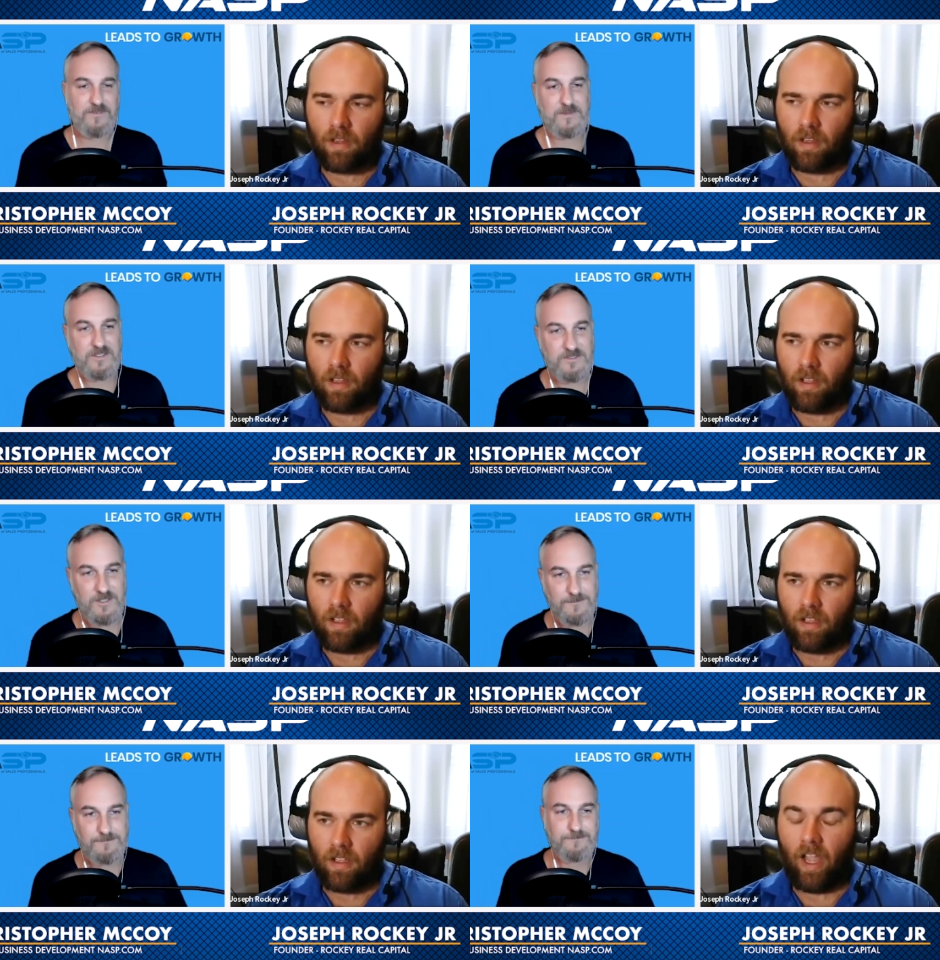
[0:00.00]
Speaker 1: from this, Joe.
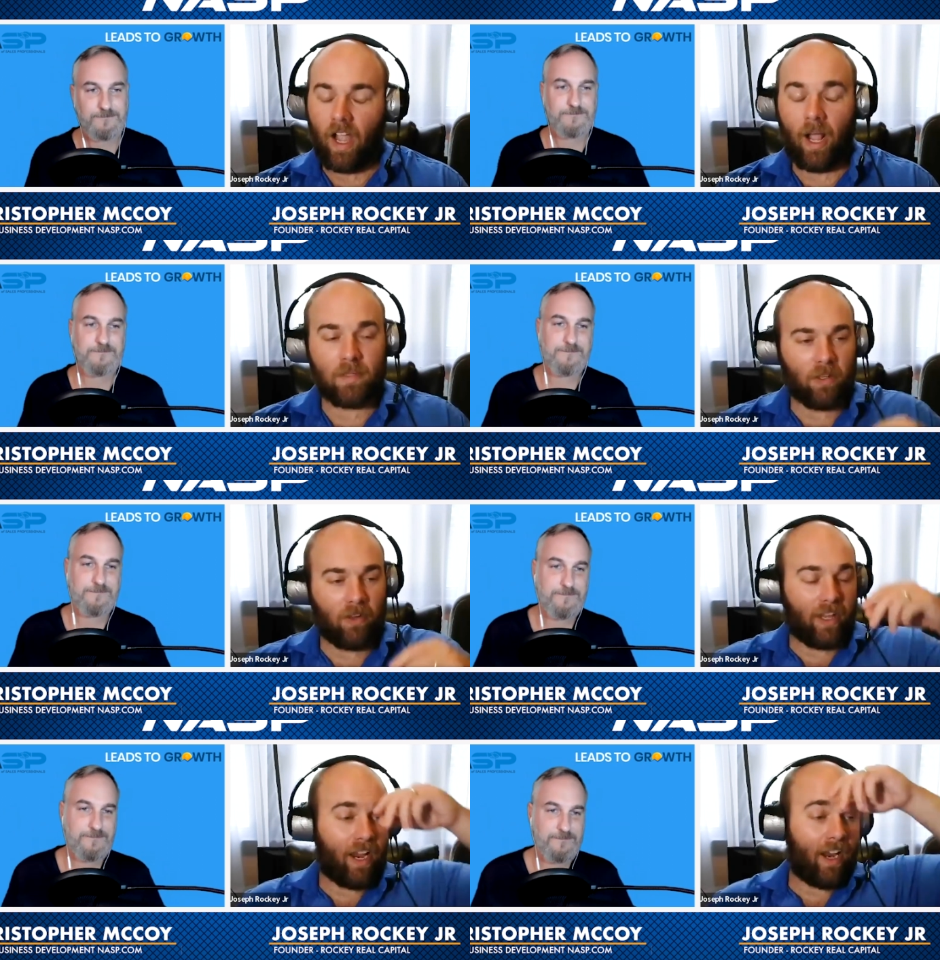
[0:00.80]

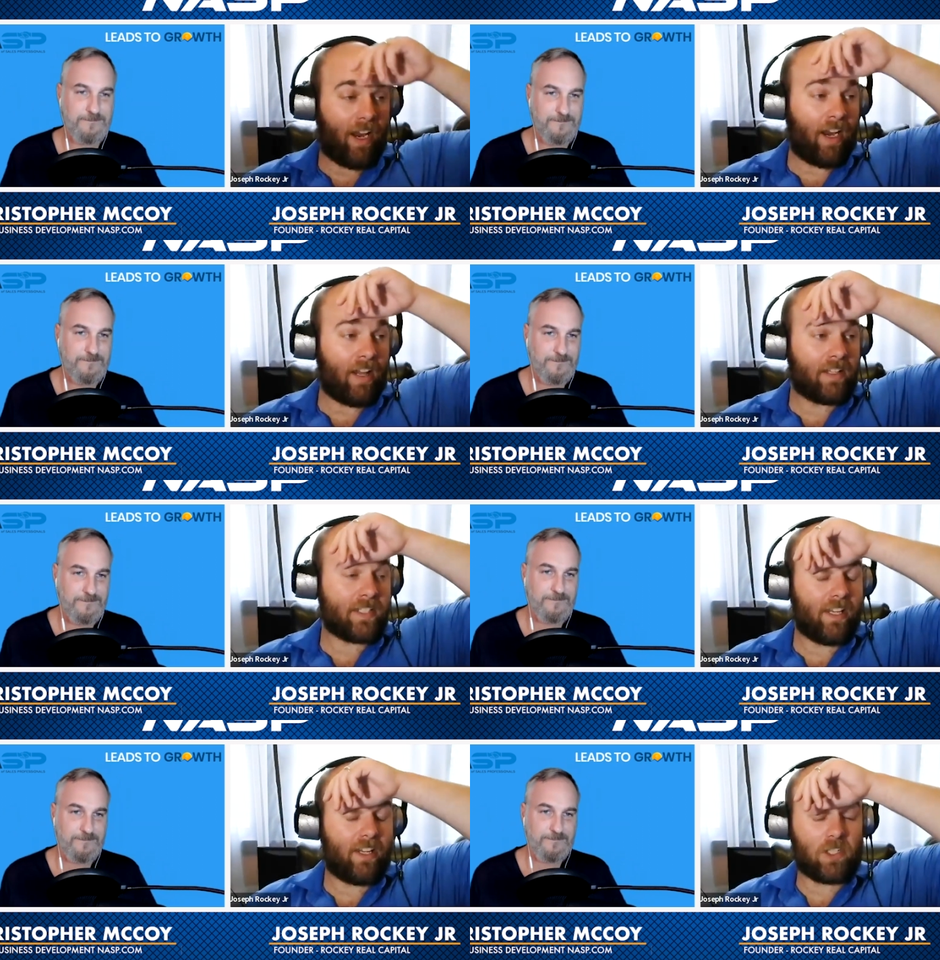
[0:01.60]
Speaker 2: Absolutely. And
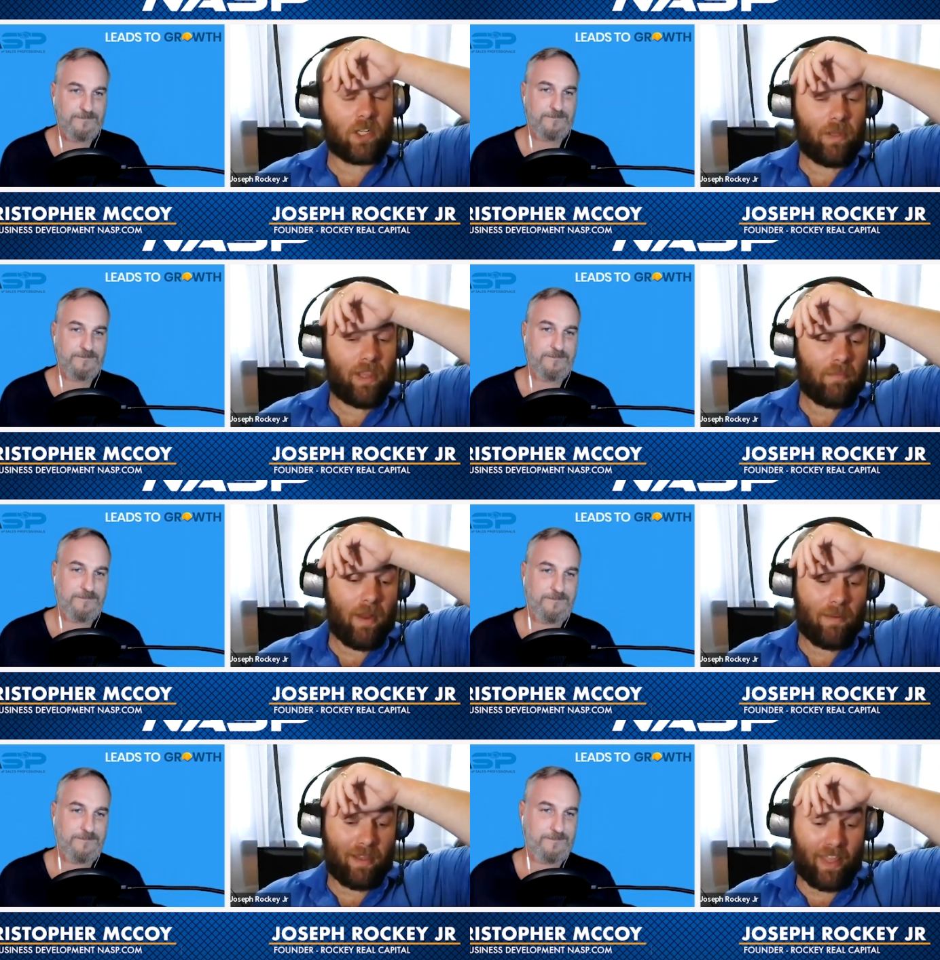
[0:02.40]
something you just told me there
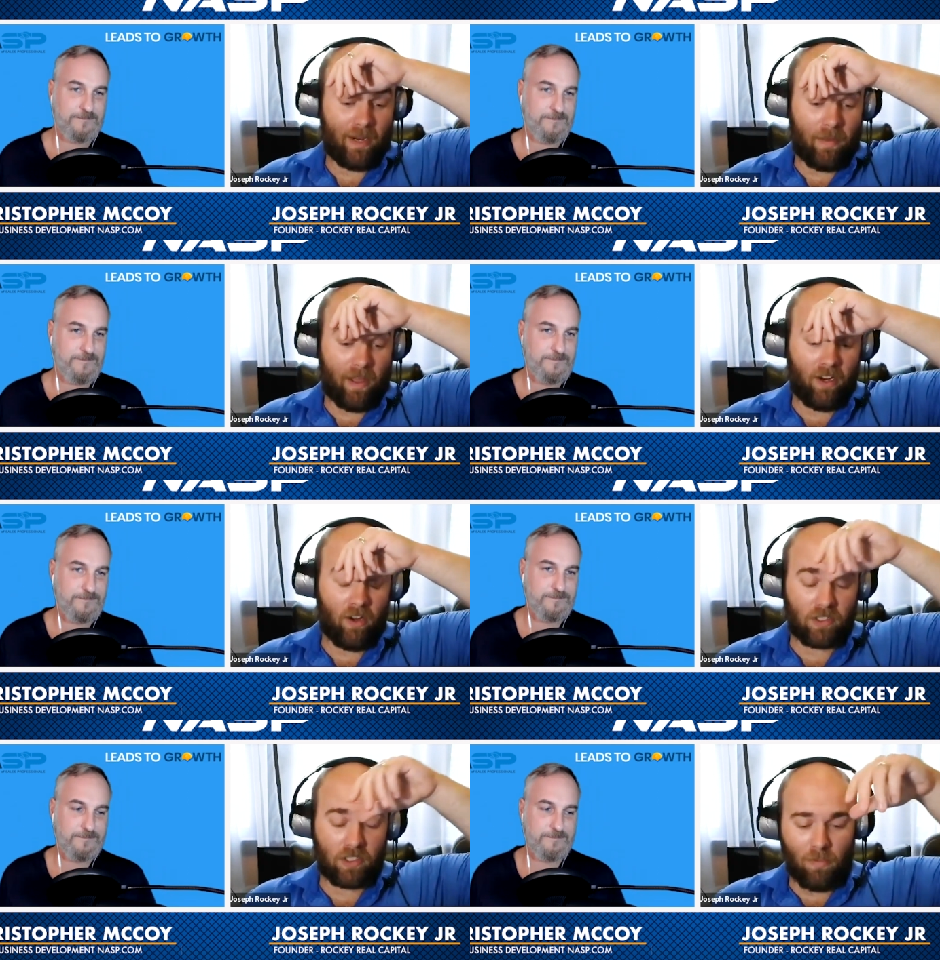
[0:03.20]
made me think about it. You know,
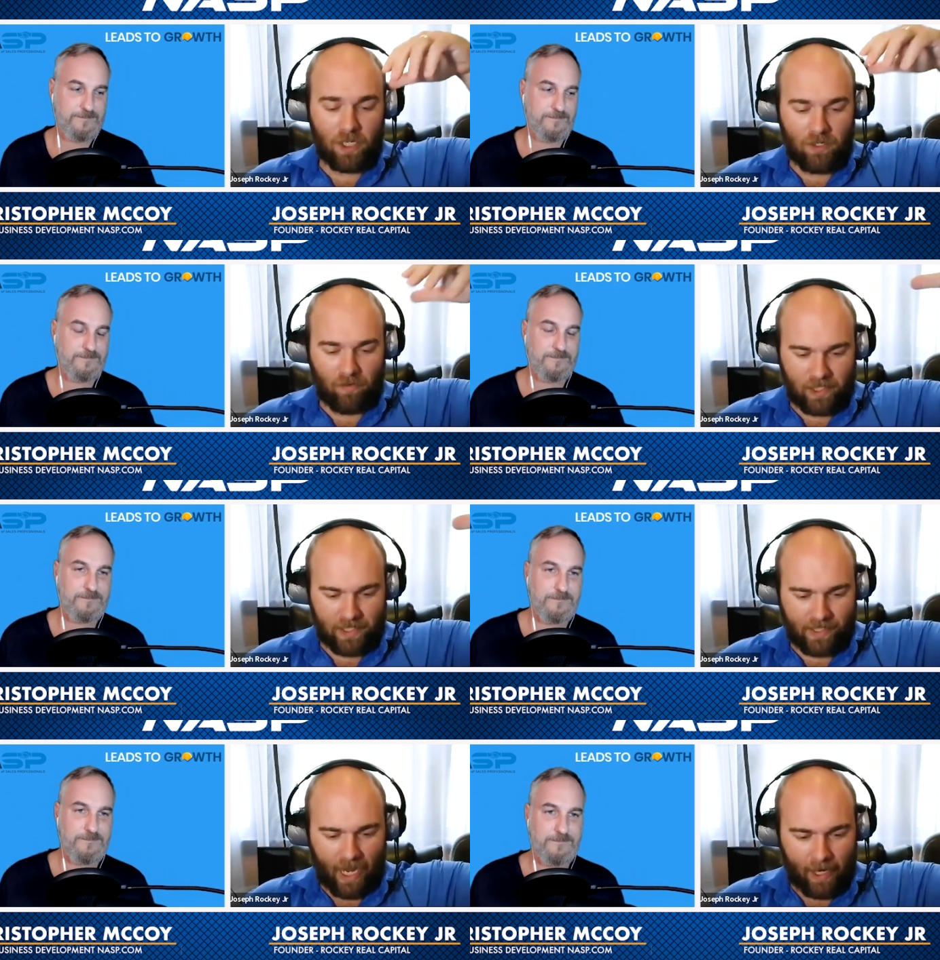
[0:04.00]
so much of our
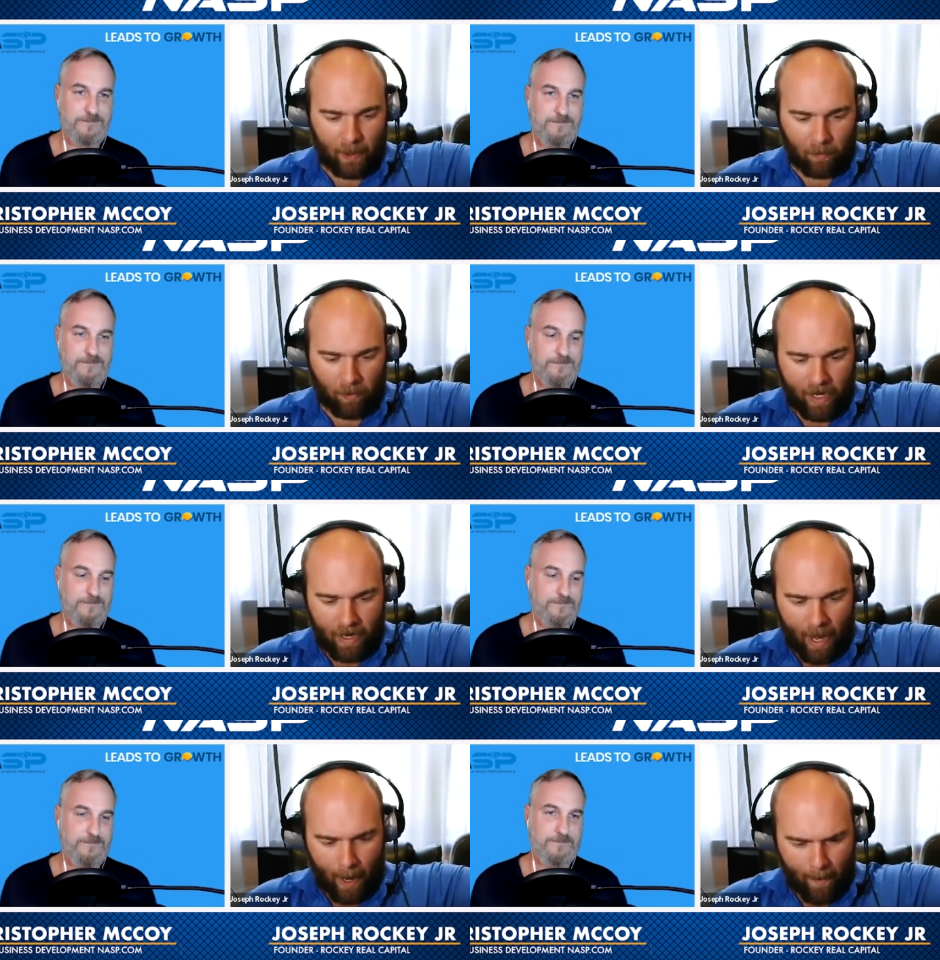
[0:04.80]
society right
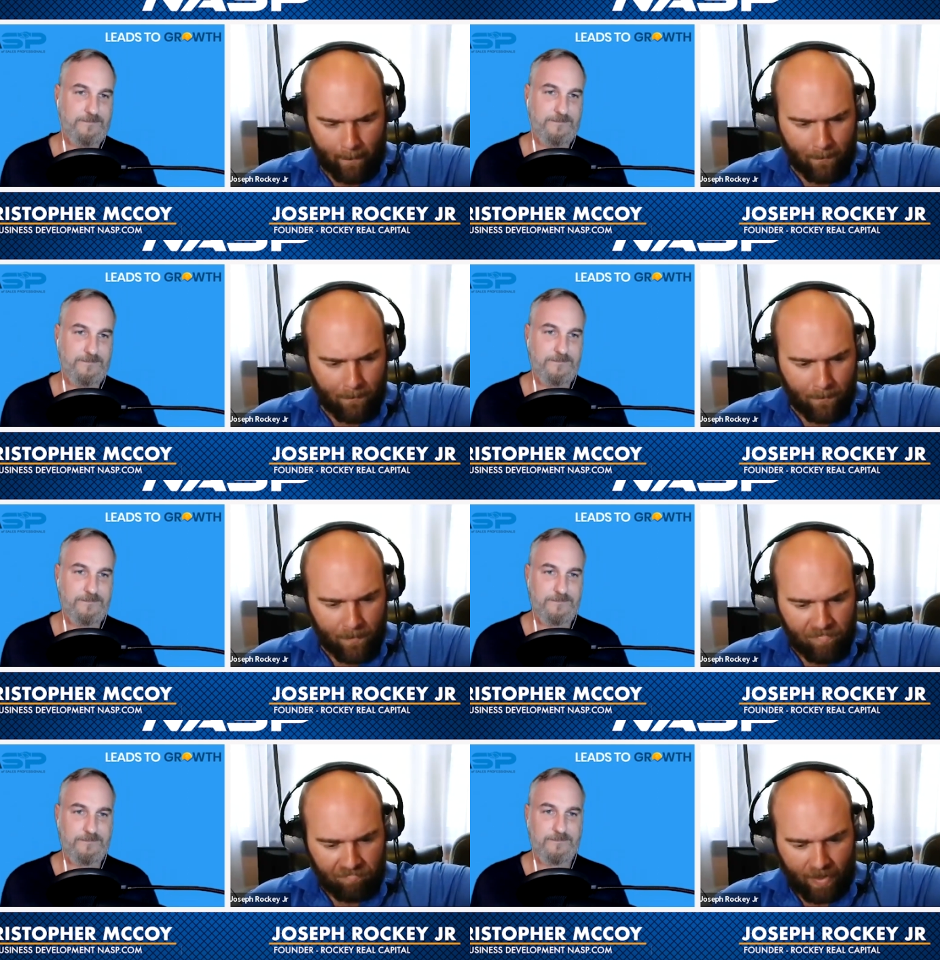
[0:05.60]
now,
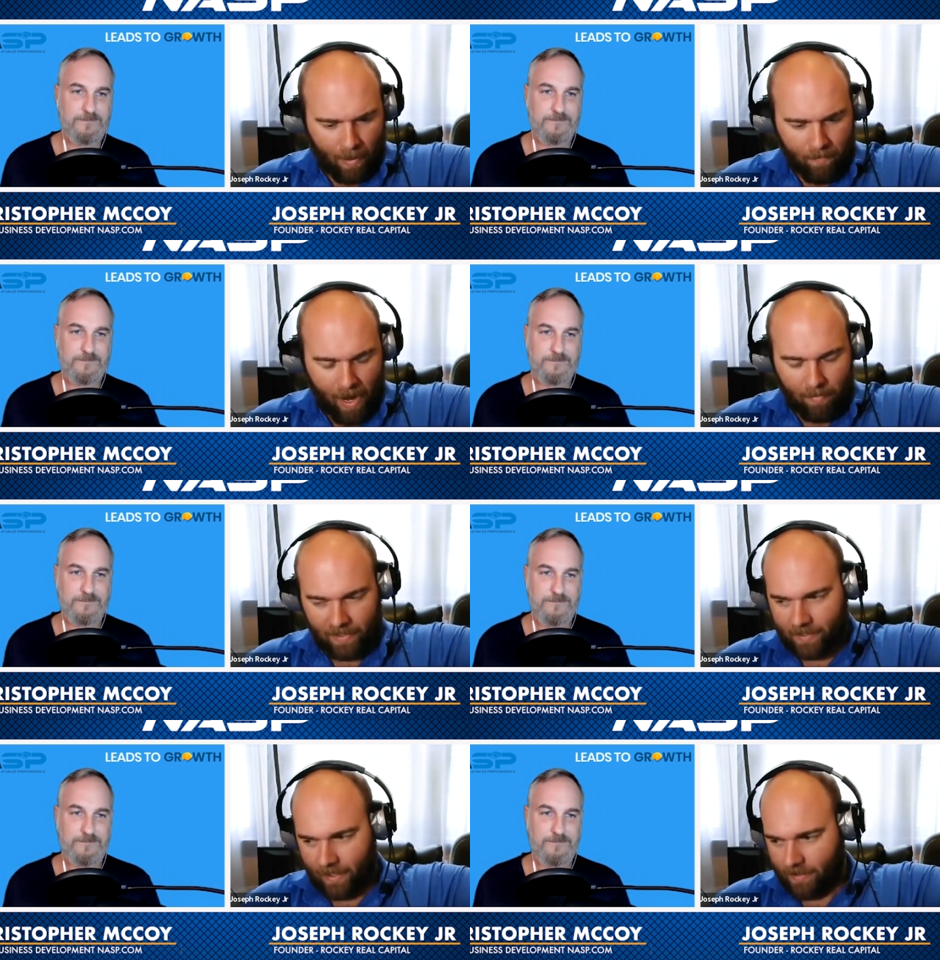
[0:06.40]
maybe
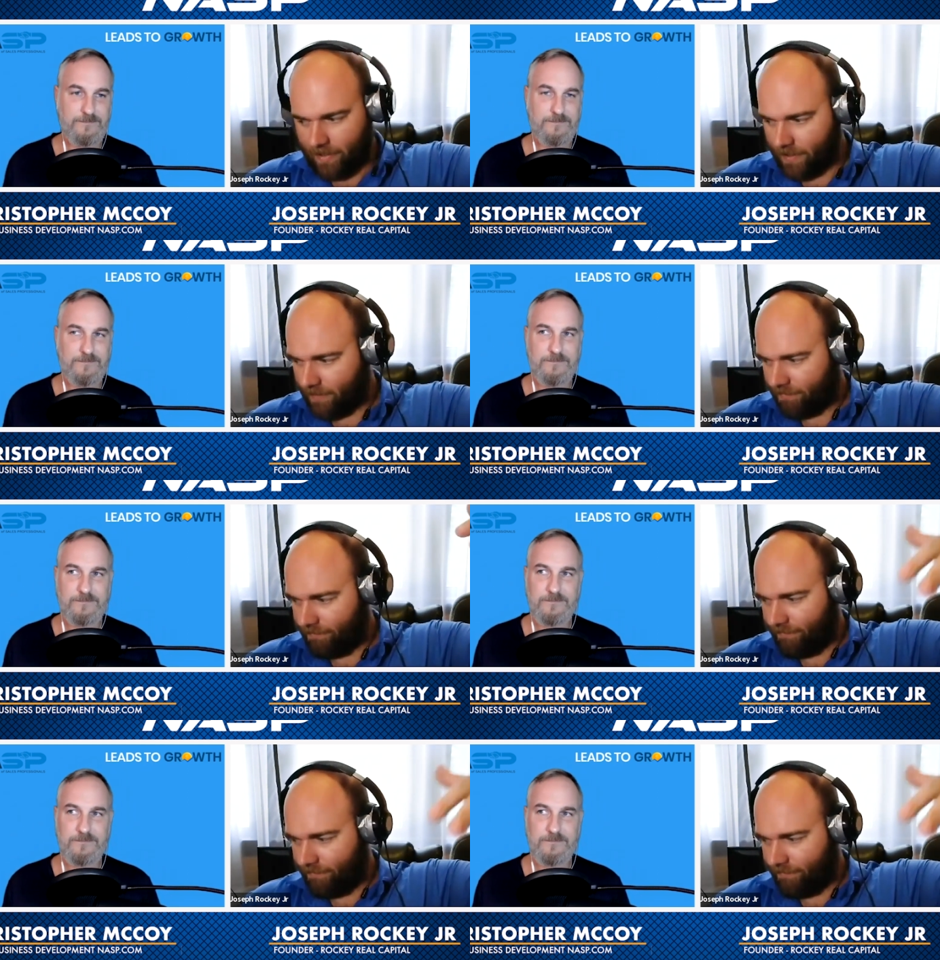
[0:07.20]
since